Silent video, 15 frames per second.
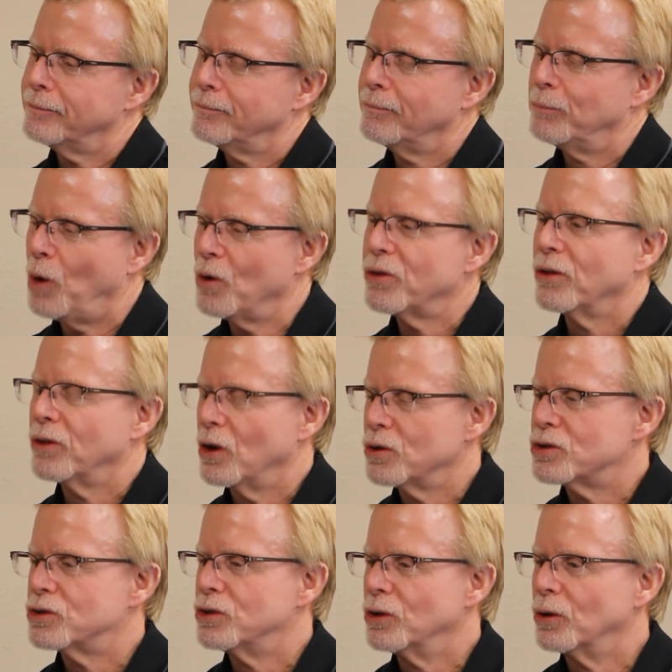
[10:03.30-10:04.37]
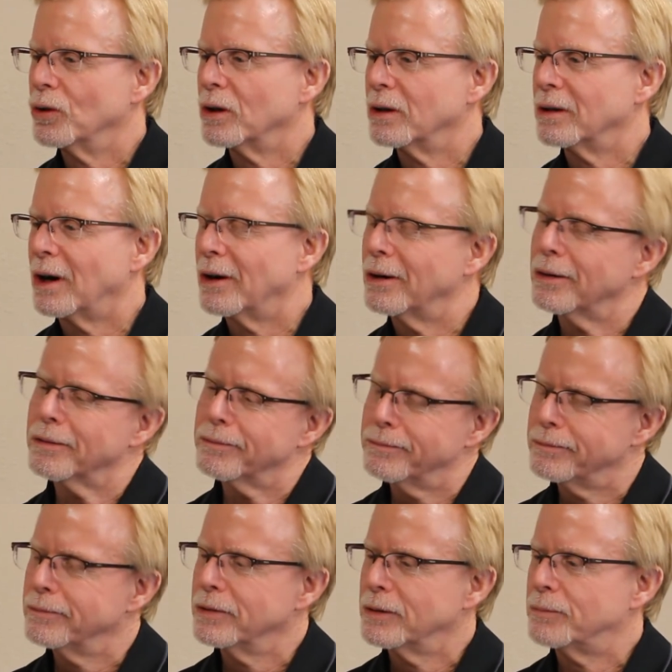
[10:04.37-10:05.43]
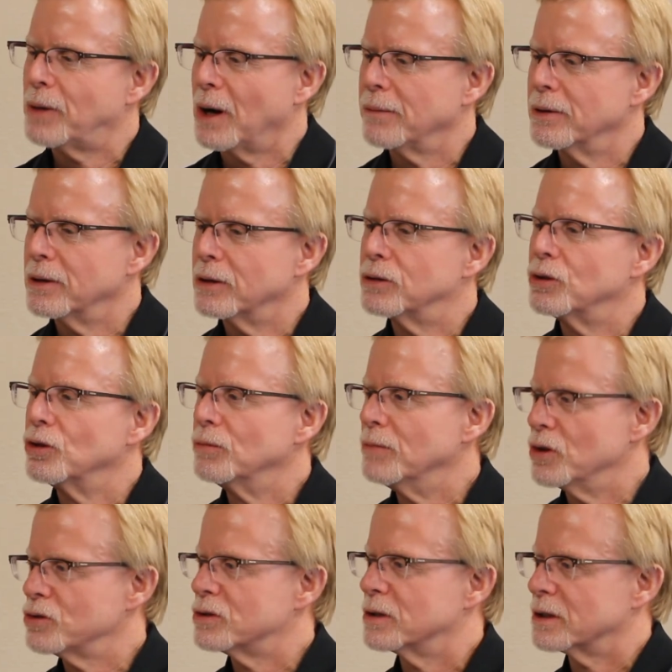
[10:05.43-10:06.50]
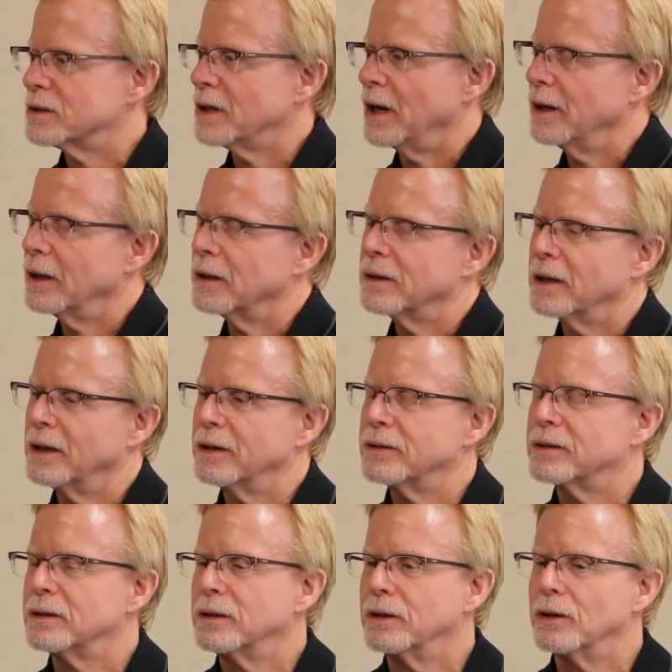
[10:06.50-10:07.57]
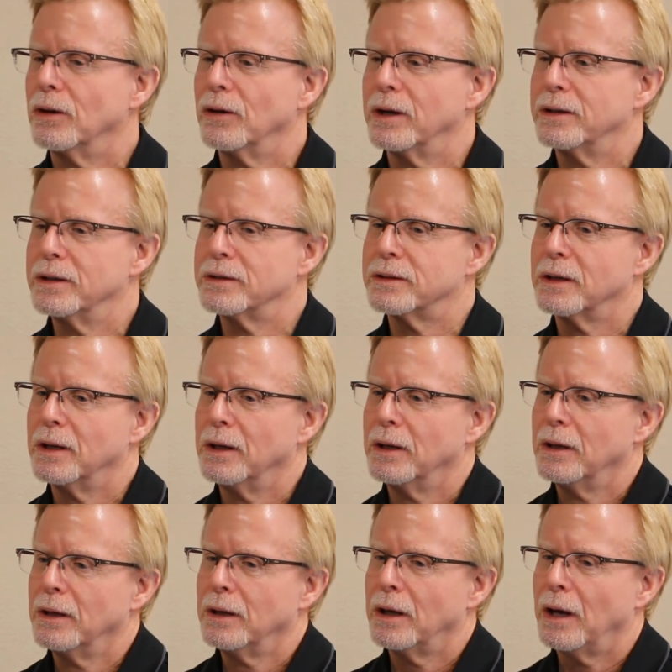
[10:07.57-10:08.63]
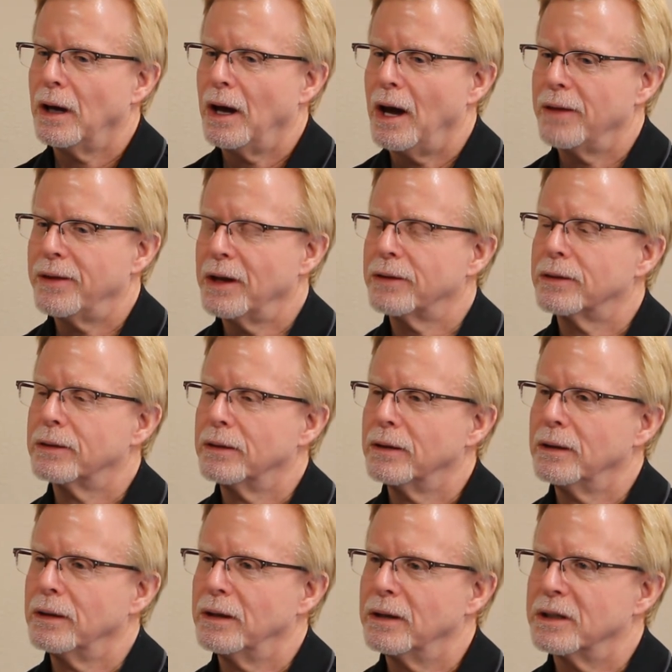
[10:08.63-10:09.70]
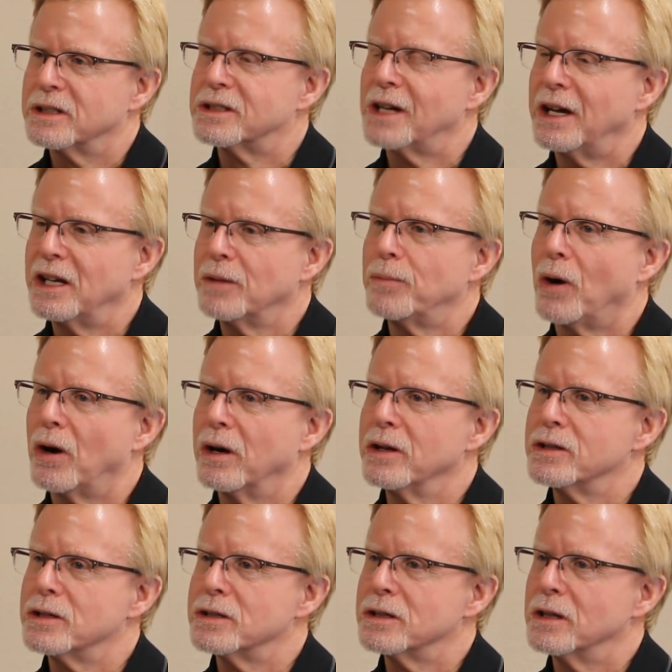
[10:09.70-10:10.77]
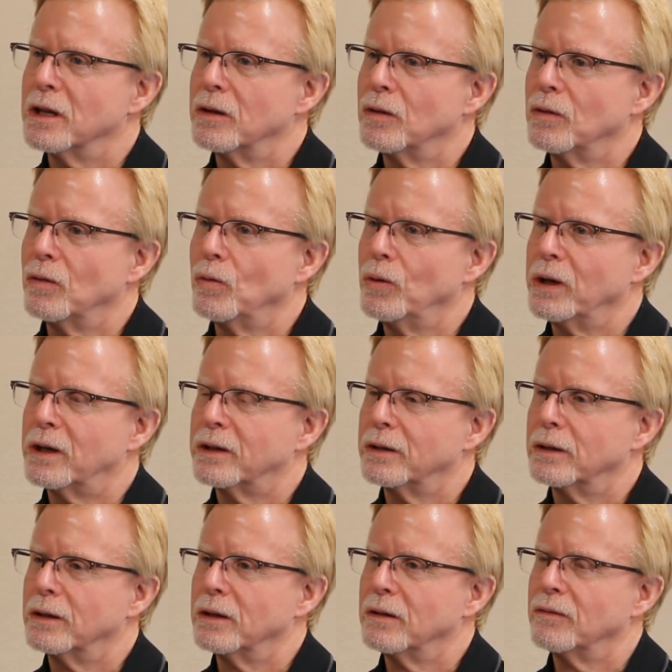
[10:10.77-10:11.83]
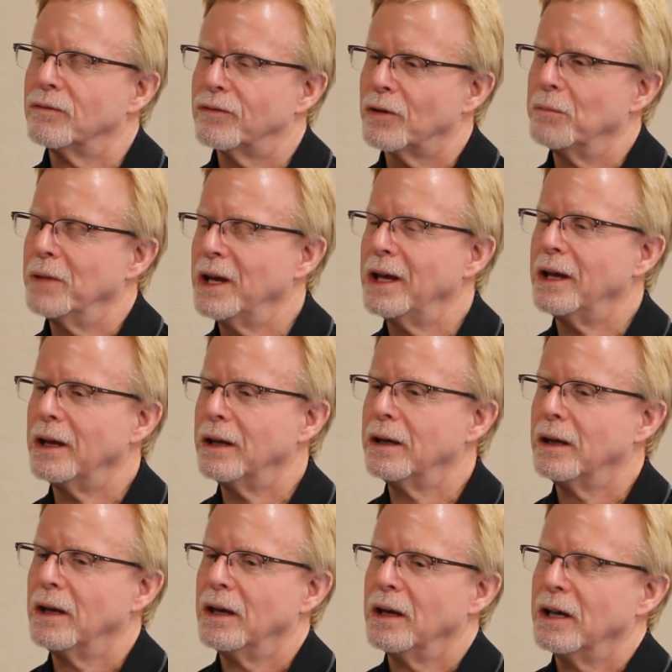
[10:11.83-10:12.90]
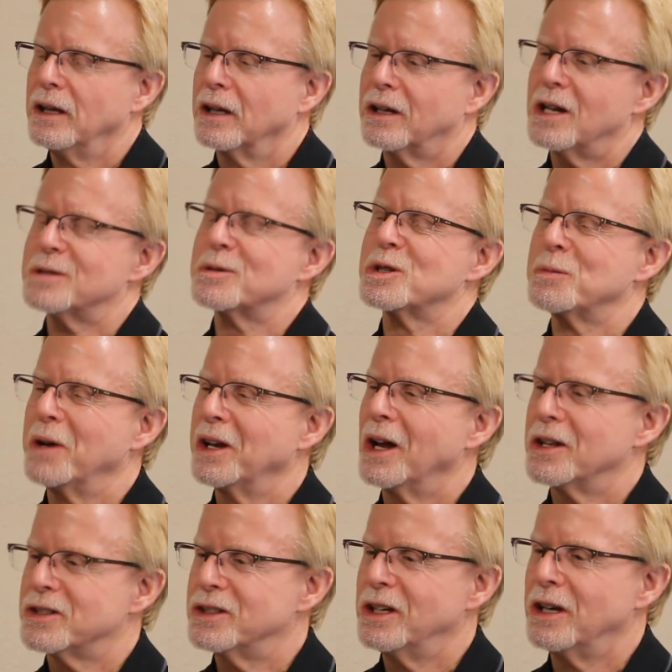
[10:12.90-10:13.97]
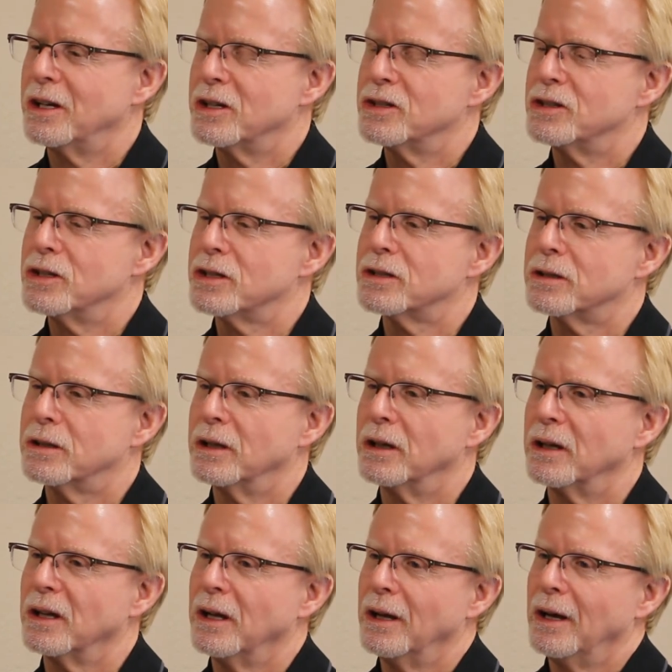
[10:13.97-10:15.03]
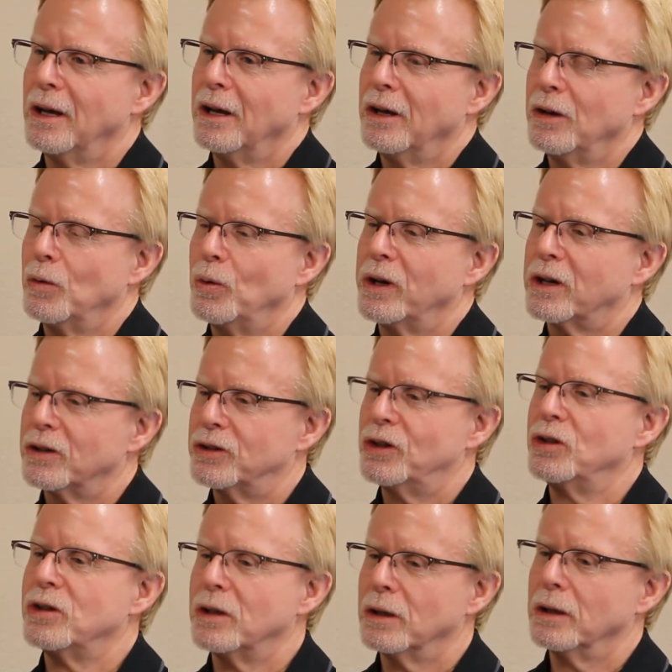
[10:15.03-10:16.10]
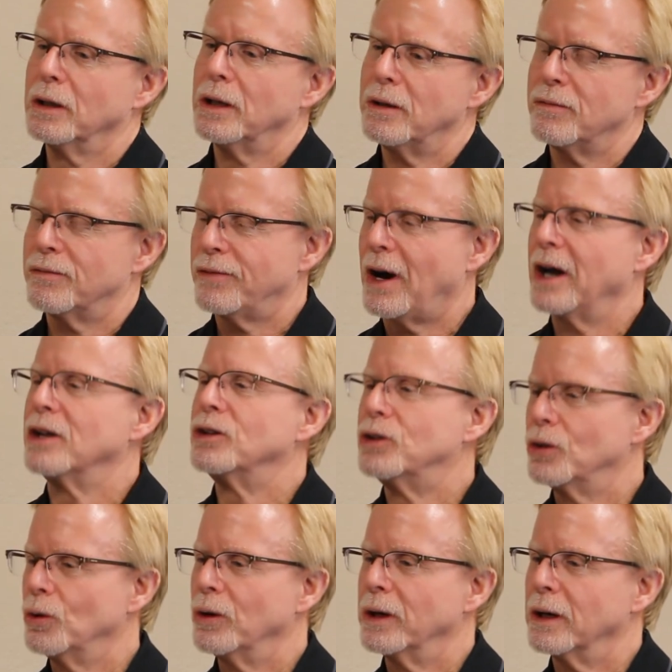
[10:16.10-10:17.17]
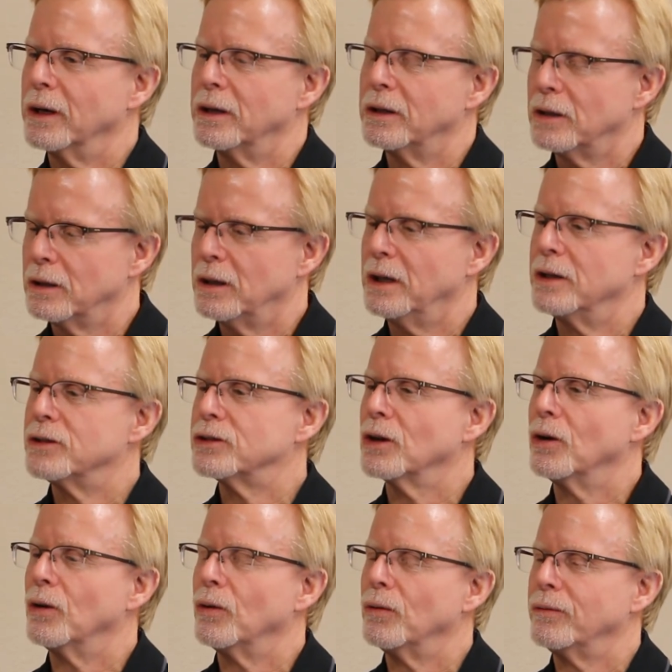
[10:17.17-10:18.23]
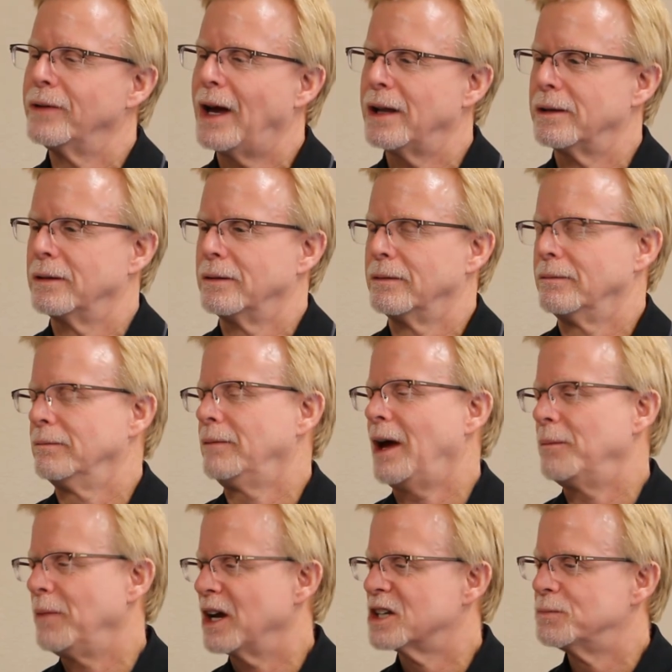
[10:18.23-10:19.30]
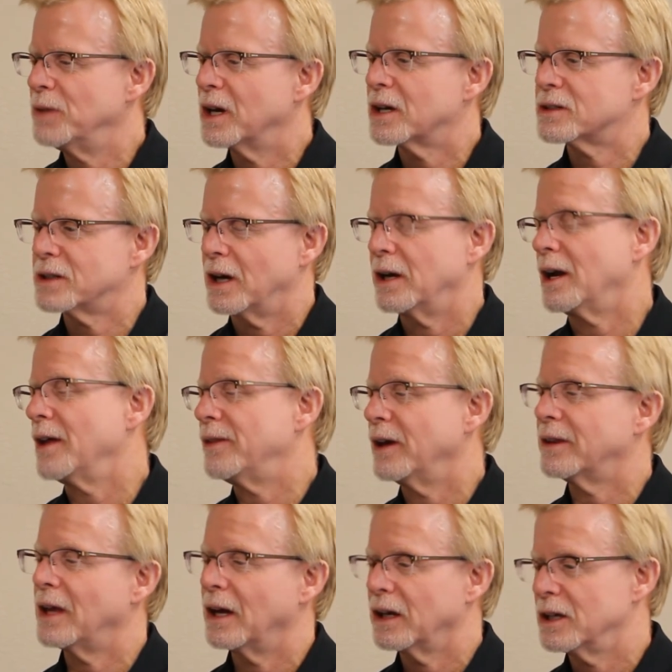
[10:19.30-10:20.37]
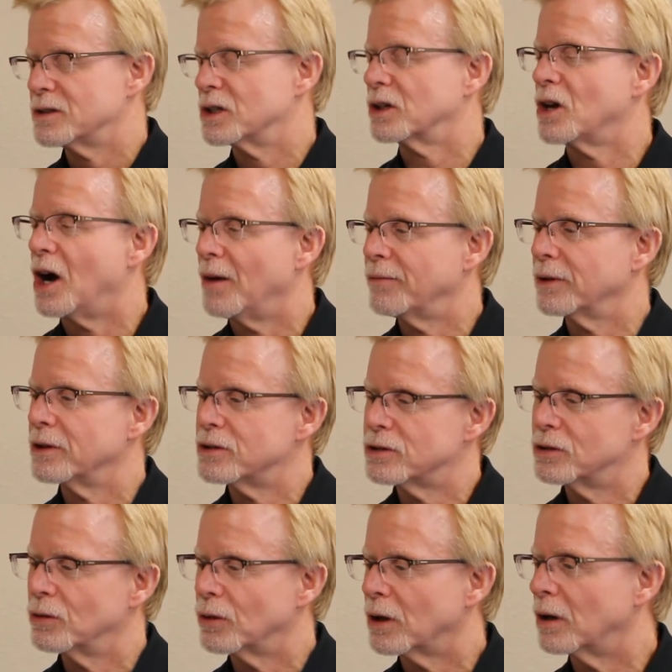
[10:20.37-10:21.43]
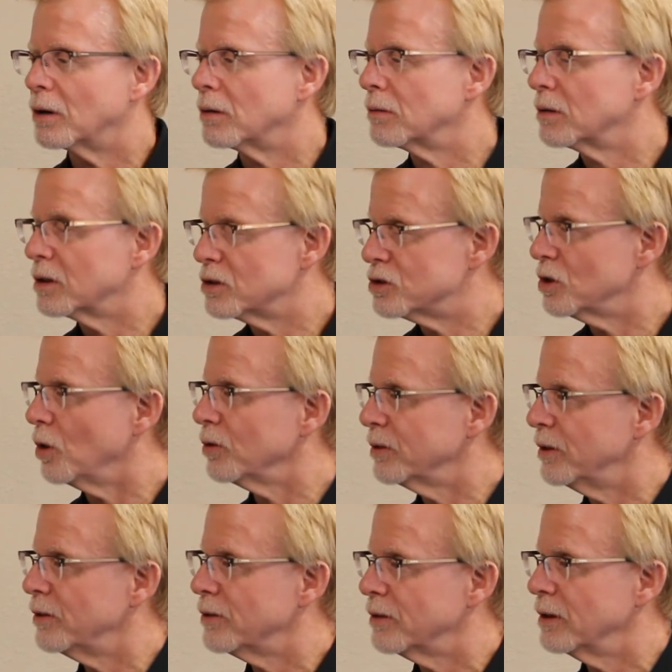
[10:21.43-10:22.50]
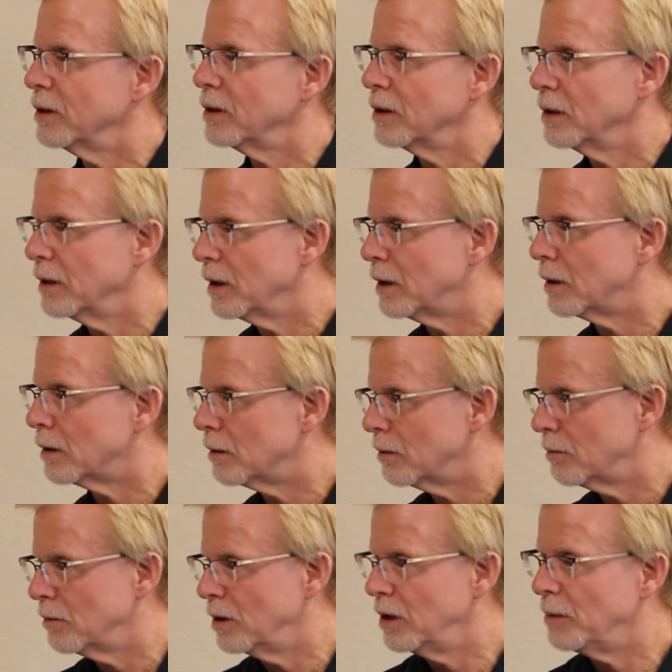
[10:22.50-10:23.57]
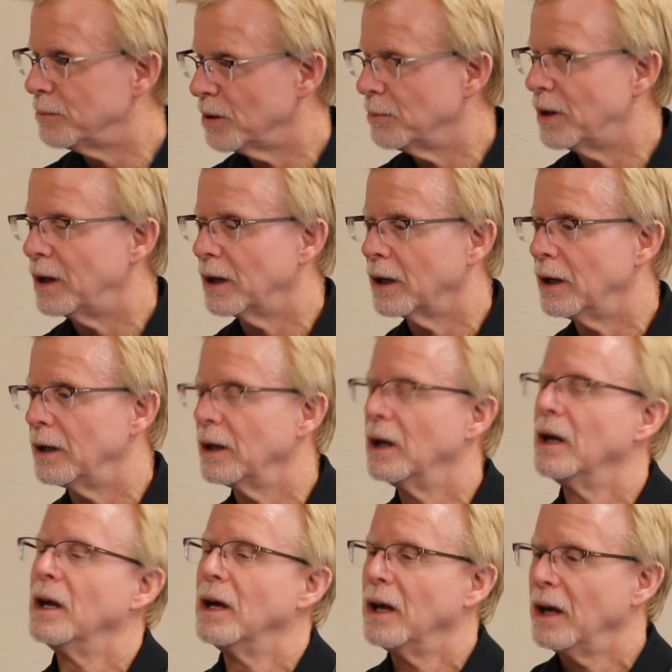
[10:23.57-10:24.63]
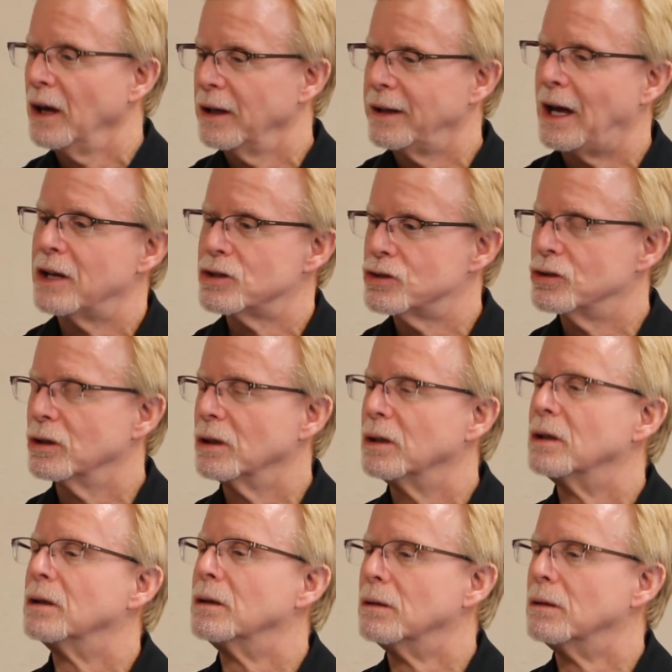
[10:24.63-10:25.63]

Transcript: both of those two are probably the two most exciting things. I think the exciting part is that we can, for me, the customers may not see it as just that we continually fine-tuning it. And so that makes me excited. I think that gives the confidence to our consultants that are implementing it, and that should,